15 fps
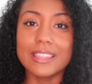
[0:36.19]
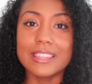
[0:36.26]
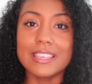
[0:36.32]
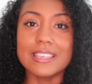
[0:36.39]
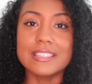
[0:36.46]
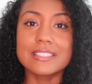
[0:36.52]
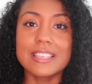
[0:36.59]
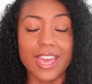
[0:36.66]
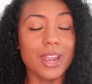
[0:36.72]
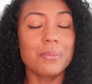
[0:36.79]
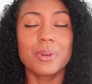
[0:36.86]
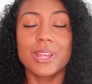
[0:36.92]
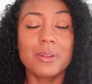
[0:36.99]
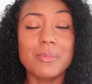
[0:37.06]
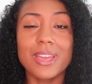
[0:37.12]
apply these and
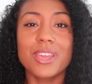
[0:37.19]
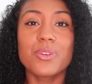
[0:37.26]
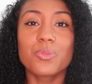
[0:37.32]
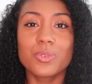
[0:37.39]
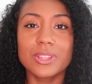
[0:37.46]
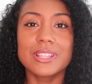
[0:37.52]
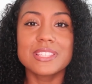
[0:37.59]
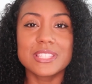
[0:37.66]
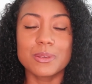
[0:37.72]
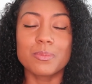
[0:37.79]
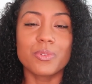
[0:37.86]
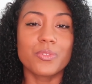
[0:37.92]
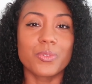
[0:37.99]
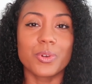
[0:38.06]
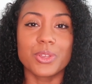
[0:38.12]
I'm gonna make it really
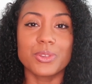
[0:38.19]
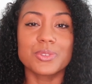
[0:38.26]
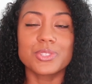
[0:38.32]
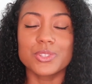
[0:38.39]
simple for you.